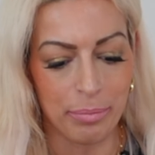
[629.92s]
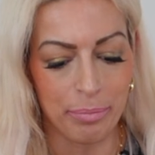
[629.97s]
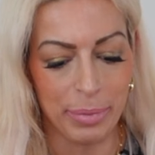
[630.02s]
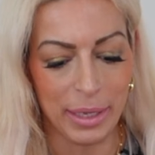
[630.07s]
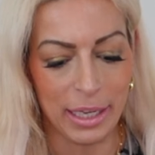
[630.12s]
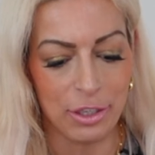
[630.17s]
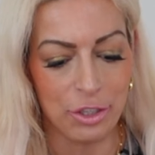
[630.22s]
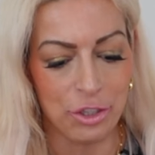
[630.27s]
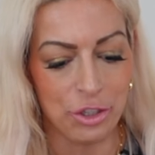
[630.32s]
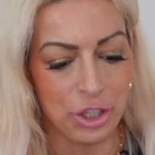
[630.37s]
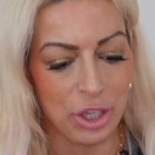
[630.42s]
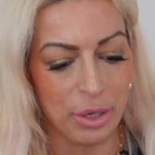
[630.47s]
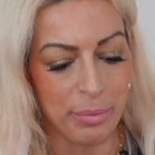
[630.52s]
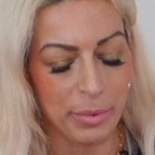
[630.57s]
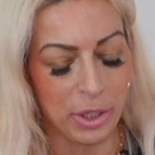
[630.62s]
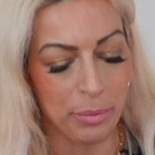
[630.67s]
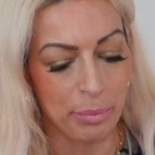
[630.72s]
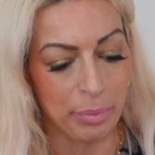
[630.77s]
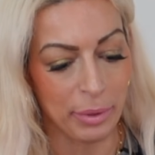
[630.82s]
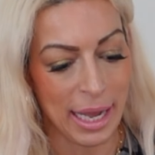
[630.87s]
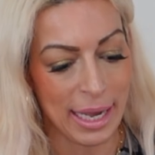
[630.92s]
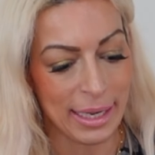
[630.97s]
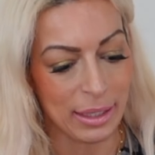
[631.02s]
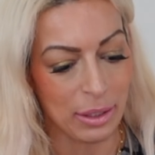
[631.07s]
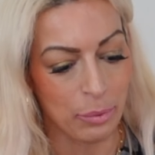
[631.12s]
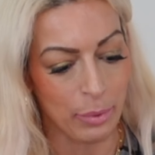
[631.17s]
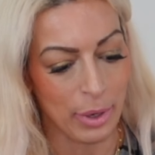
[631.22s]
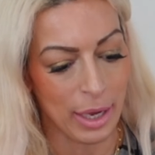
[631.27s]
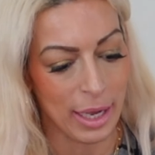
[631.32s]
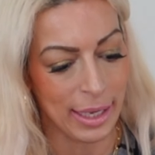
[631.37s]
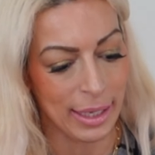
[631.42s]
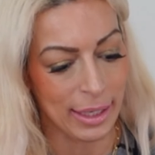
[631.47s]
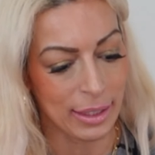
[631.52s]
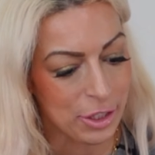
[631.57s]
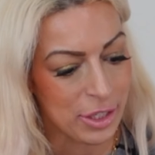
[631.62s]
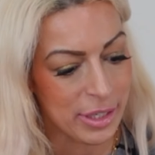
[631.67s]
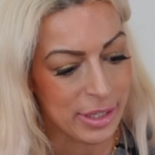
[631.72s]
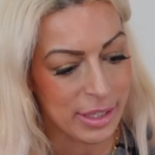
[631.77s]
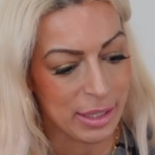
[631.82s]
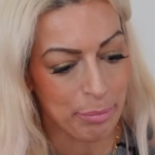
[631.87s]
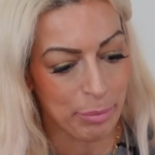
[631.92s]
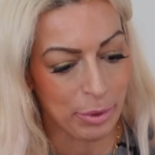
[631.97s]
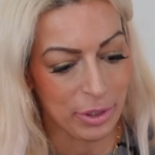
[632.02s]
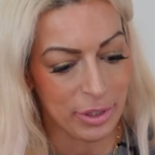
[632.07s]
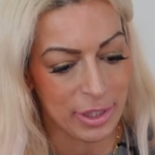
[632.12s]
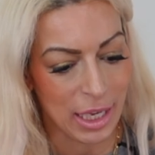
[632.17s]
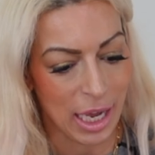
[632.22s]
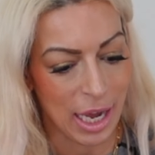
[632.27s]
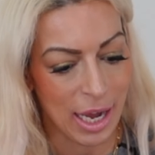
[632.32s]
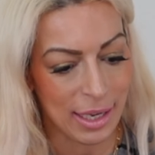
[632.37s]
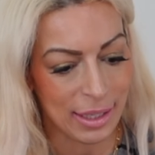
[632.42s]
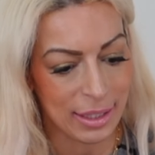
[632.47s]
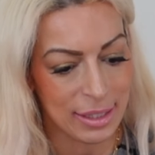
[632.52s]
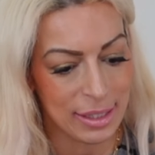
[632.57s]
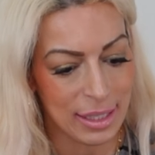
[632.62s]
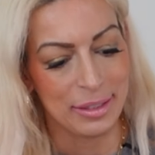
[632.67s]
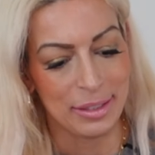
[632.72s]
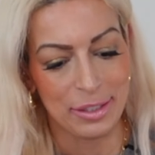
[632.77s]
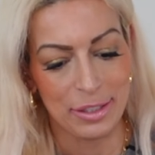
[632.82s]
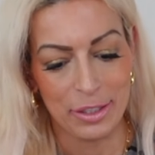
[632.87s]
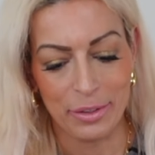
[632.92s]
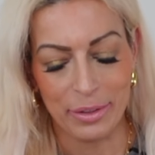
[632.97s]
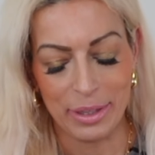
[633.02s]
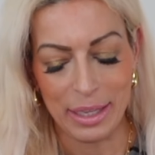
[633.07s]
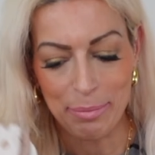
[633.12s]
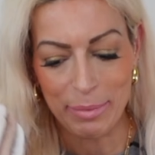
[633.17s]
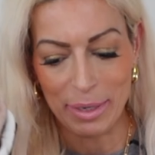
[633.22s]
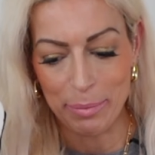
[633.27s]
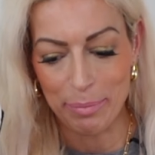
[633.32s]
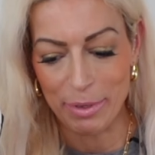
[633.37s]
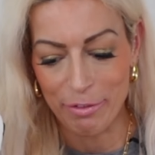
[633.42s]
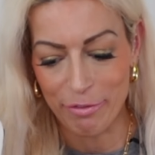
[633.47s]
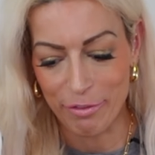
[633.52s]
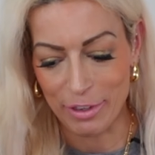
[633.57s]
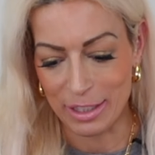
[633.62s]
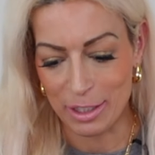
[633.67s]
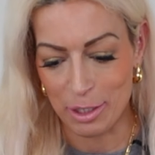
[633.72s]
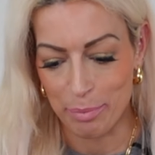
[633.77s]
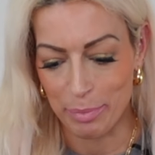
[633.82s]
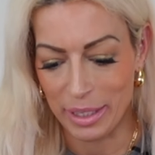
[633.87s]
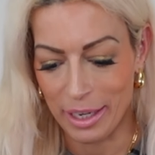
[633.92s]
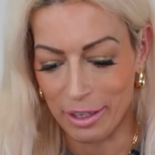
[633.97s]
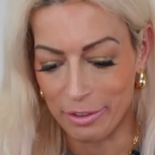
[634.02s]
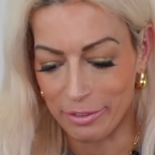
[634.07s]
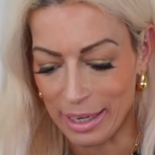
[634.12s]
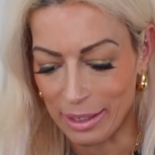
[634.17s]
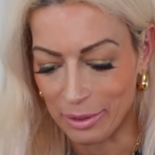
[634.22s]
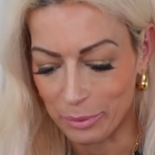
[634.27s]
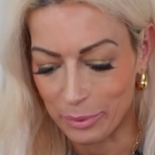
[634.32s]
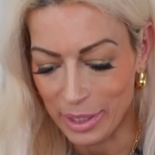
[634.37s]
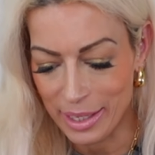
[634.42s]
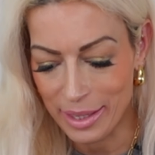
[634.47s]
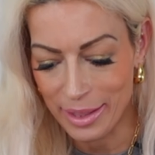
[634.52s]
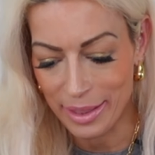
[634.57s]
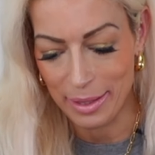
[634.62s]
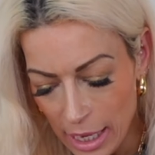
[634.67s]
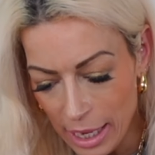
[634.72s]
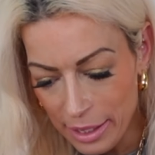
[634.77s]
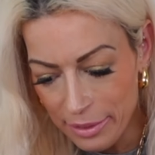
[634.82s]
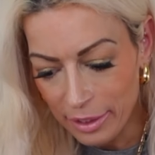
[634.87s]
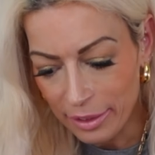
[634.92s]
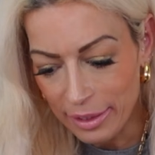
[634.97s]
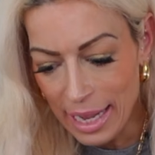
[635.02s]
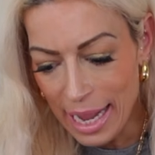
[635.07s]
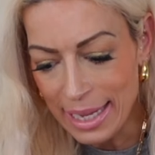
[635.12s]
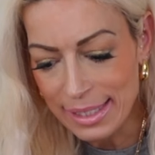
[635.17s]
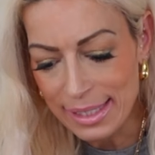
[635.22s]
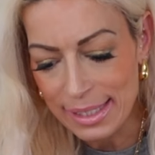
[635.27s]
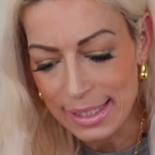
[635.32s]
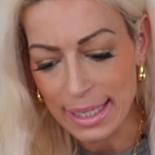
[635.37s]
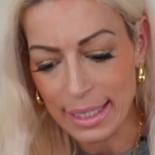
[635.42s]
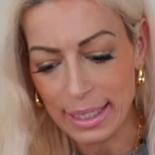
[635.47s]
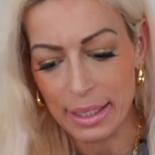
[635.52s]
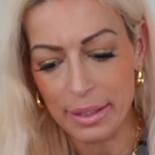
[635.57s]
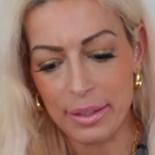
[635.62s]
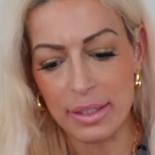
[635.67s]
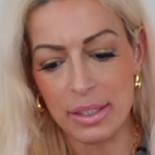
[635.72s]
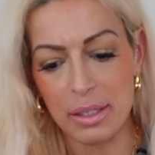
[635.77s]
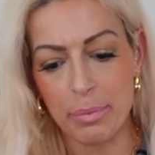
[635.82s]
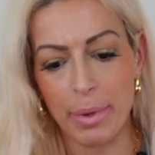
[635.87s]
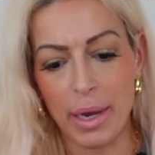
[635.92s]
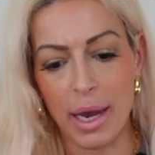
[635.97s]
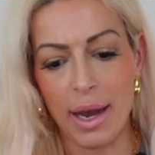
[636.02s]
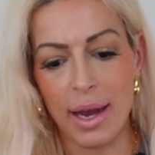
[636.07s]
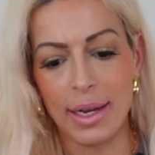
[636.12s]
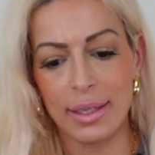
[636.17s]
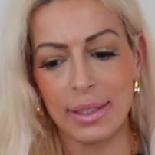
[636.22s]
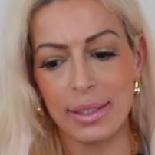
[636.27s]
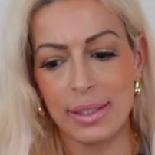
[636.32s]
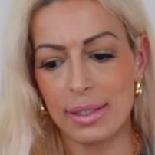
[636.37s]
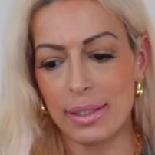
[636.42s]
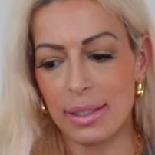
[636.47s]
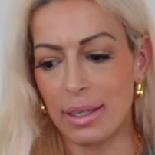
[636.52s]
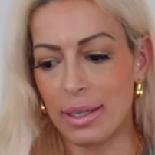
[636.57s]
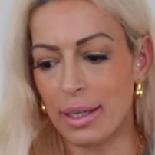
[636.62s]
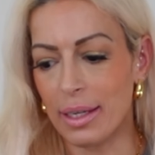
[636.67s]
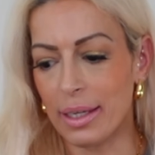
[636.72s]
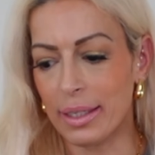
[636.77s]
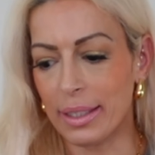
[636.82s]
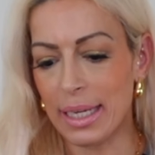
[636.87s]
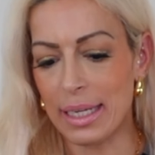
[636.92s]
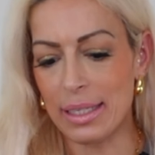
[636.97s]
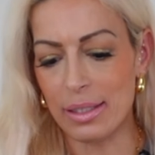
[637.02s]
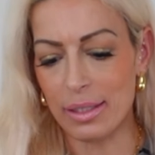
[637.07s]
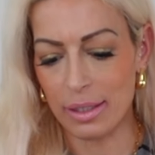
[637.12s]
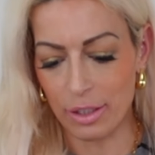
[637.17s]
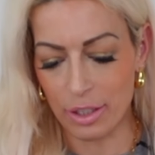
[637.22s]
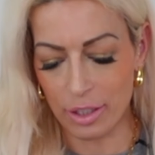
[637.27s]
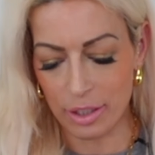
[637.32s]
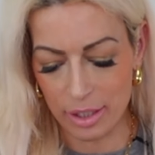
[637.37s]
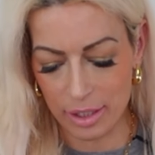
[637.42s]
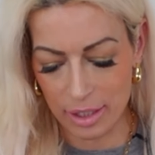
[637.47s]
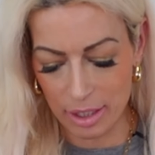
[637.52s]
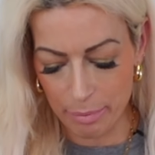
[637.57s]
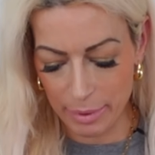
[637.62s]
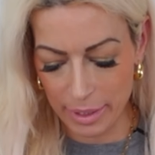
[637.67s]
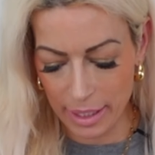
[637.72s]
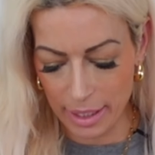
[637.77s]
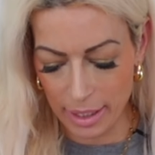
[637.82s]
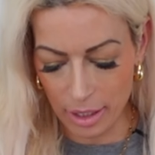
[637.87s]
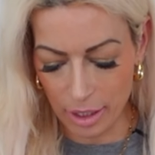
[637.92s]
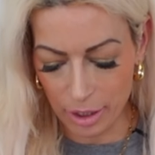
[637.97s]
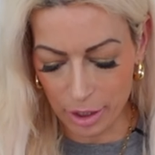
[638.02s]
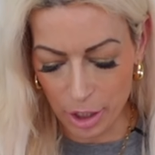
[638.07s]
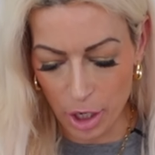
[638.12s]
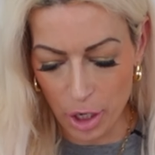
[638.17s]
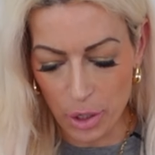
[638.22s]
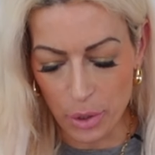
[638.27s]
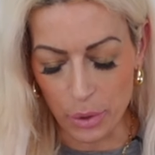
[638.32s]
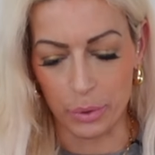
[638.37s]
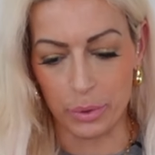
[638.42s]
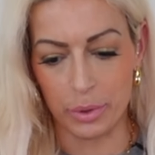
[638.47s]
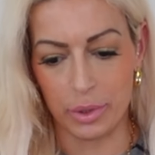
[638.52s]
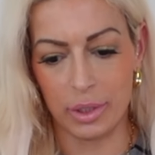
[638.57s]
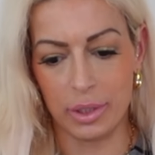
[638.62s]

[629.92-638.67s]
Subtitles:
beige shimmer, black and white, just simple socks. So that might be fun to play around with. And the last thing in this box, I guess, looks to be a coat.